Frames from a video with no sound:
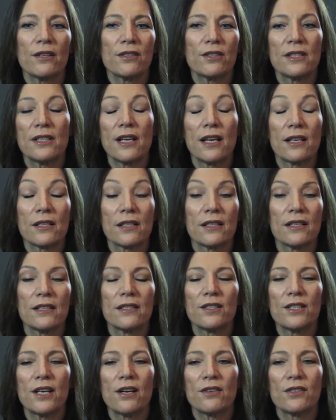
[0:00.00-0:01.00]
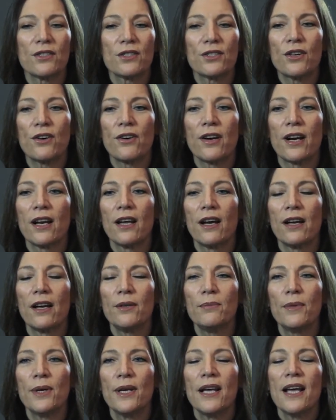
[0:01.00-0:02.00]
She's now Sharyn Storrier
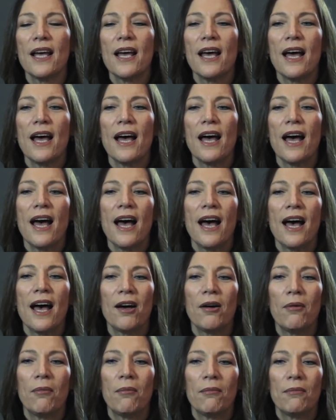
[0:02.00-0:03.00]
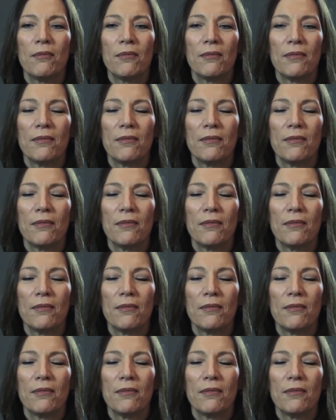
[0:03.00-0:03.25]
Lyneham.